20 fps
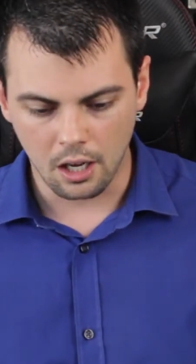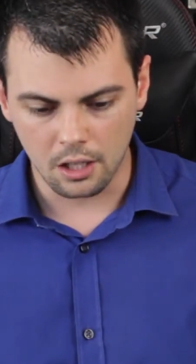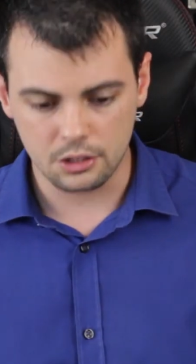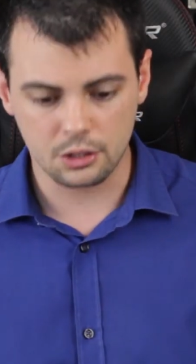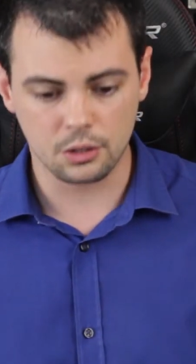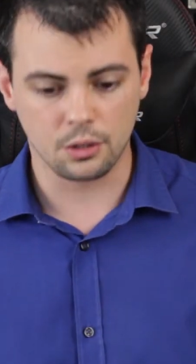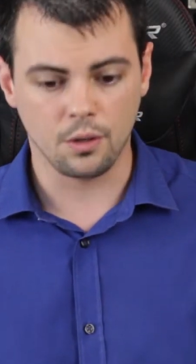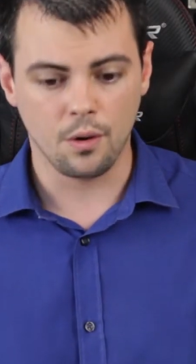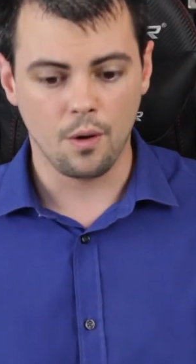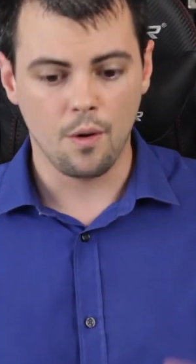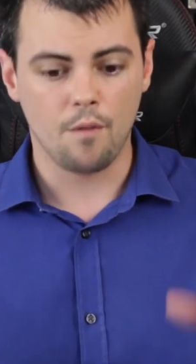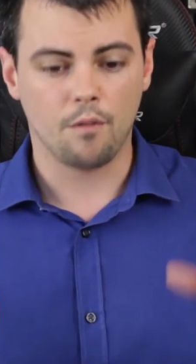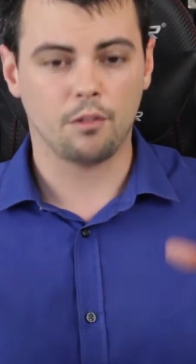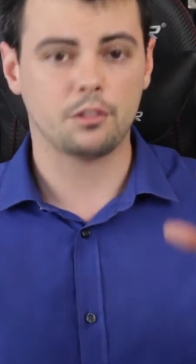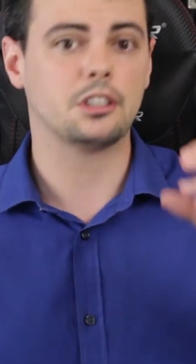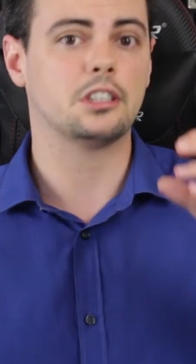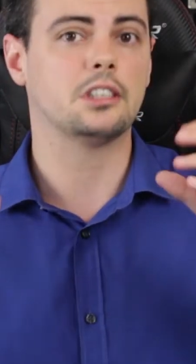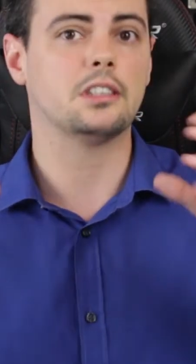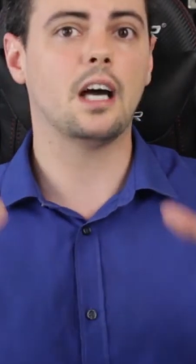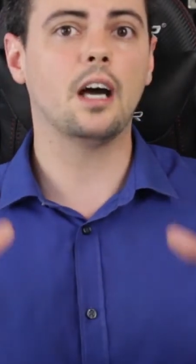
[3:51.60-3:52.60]
So
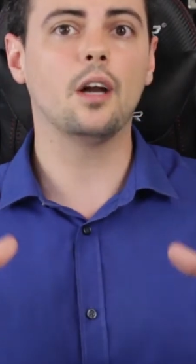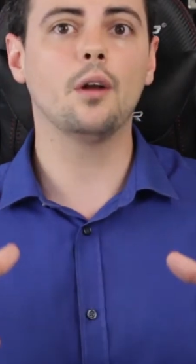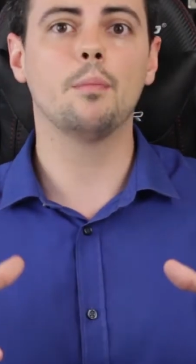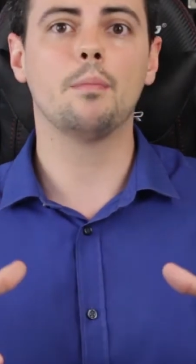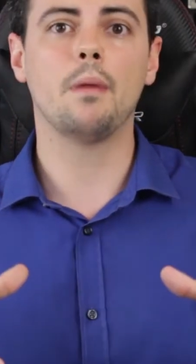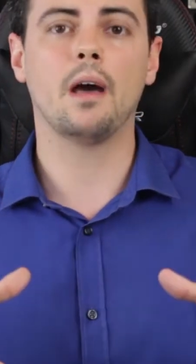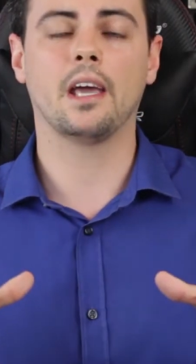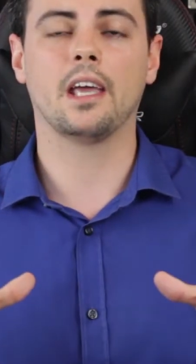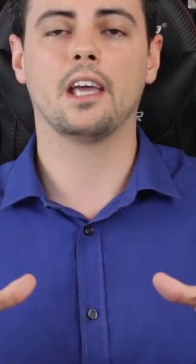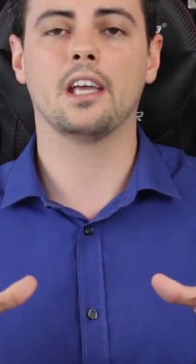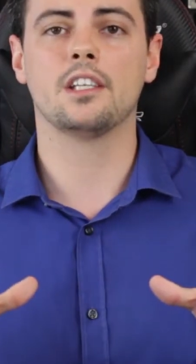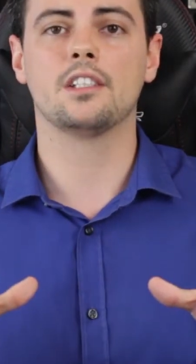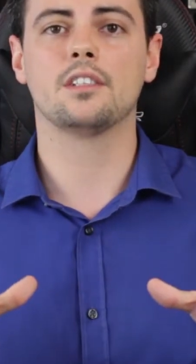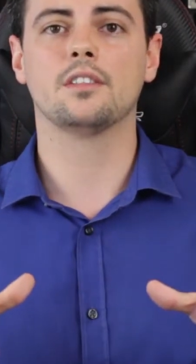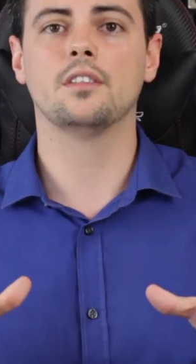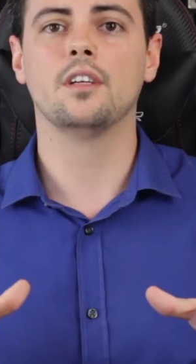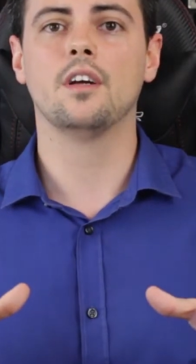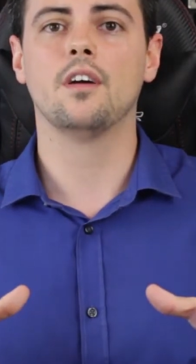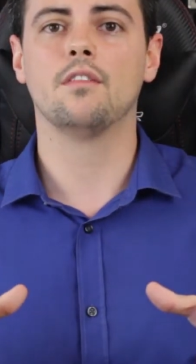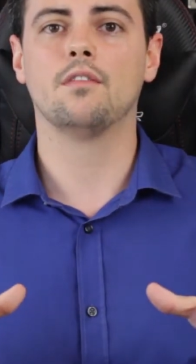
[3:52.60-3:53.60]
for the starter package,
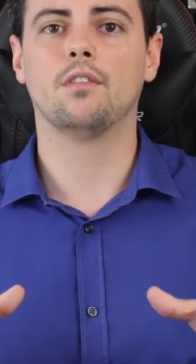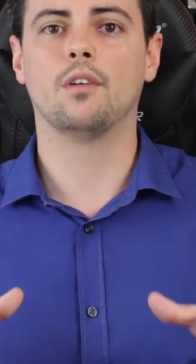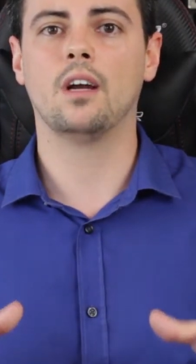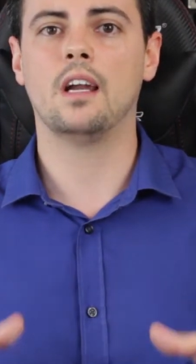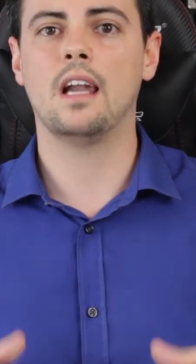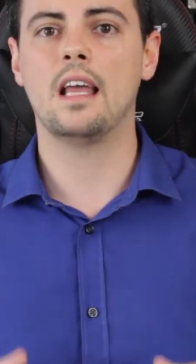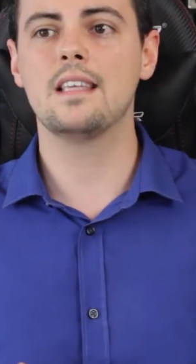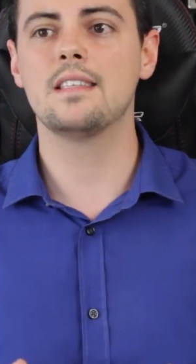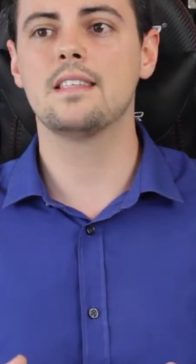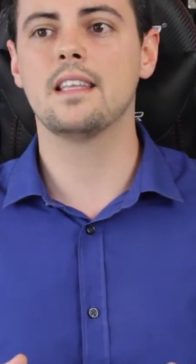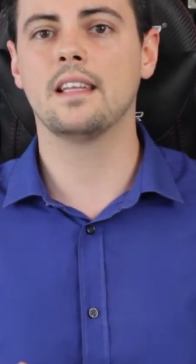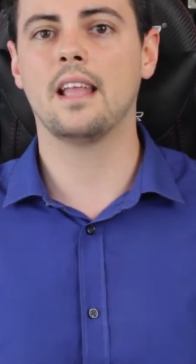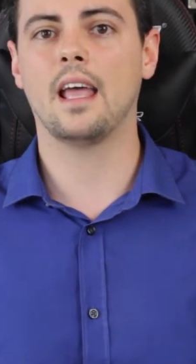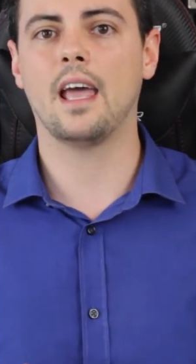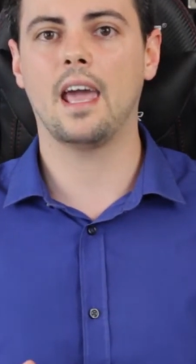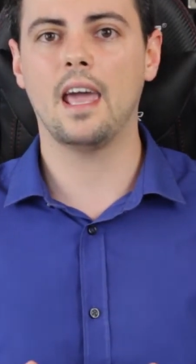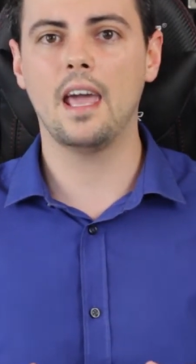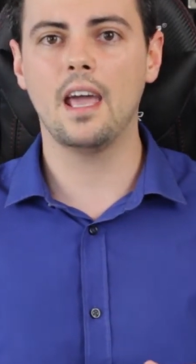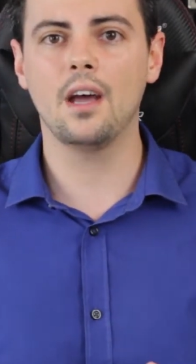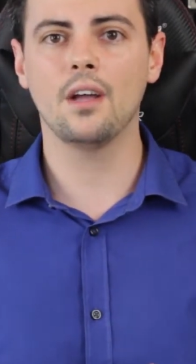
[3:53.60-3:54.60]
for less than
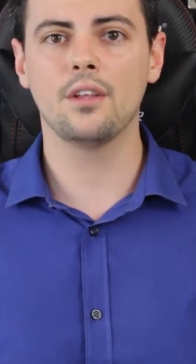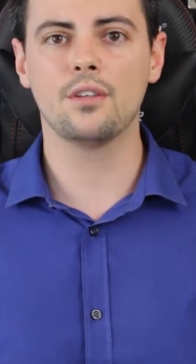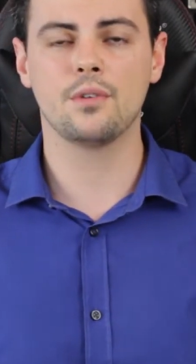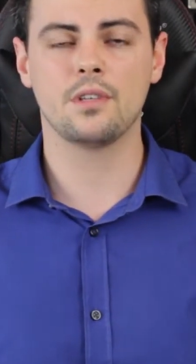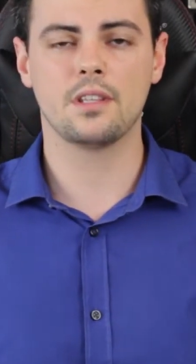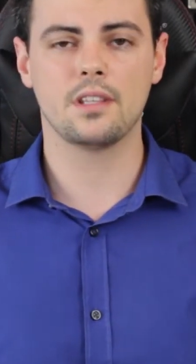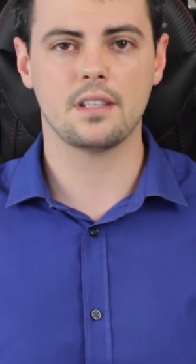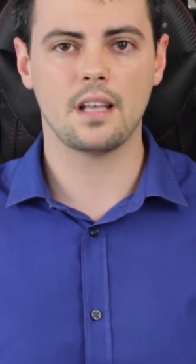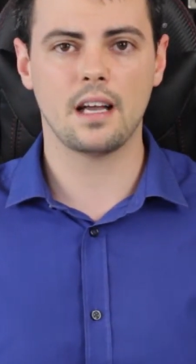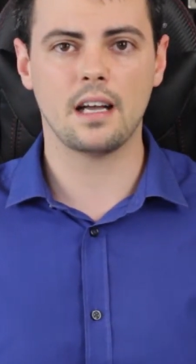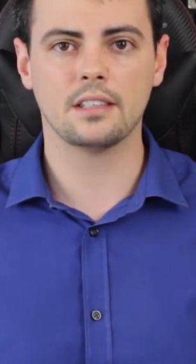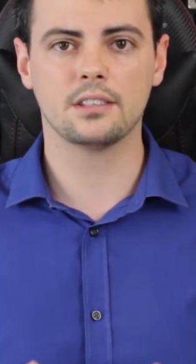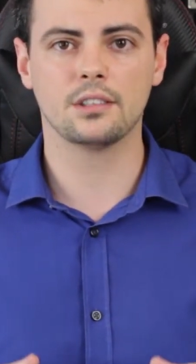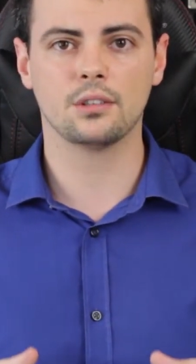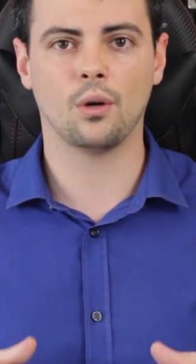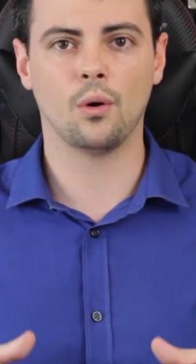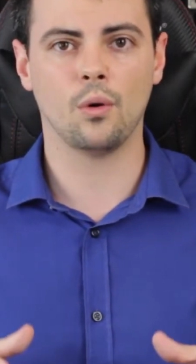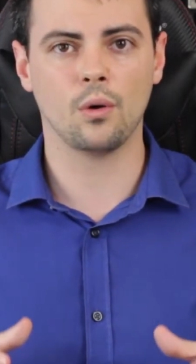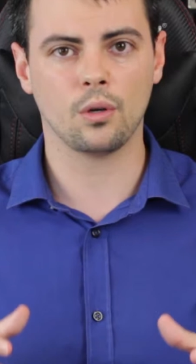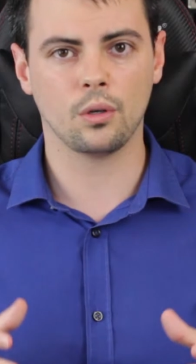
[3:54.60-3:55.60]

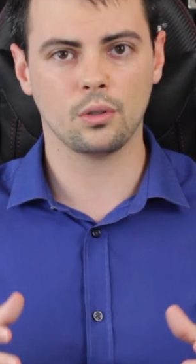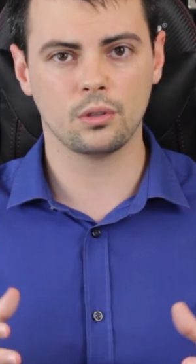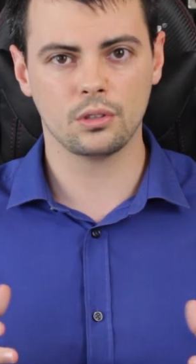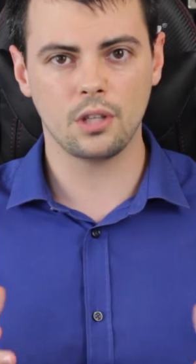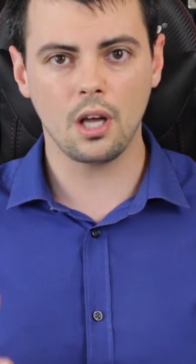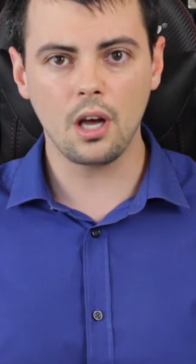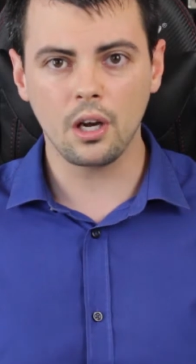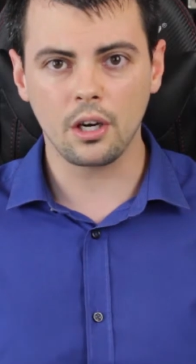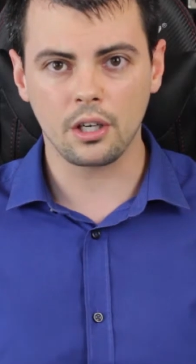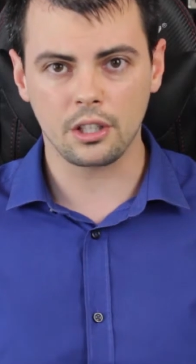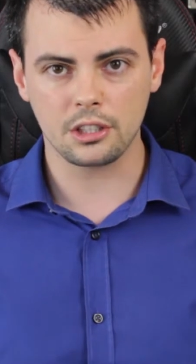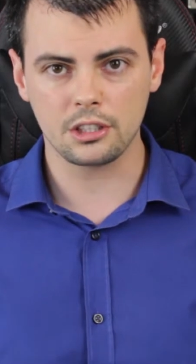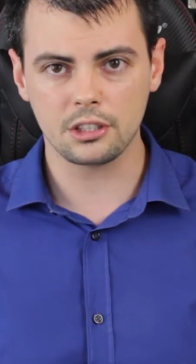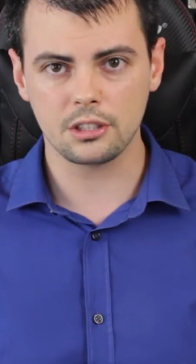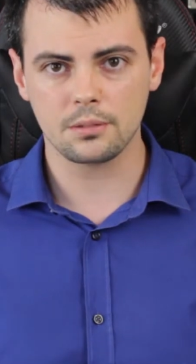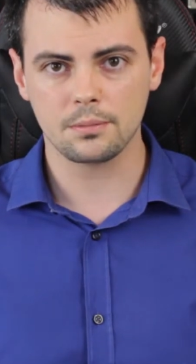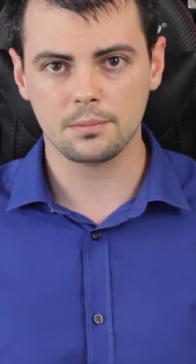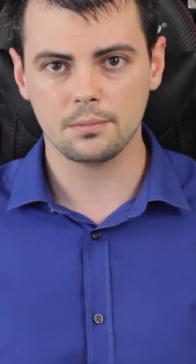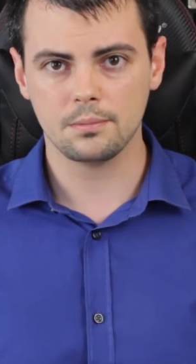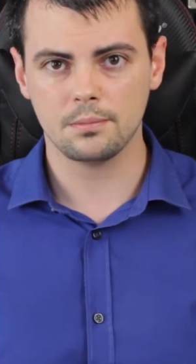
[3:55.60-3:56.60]
800,000 Hong Kong
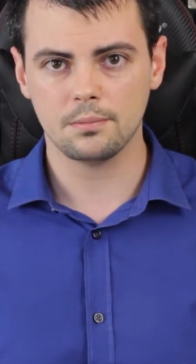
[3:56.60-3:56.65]
dollars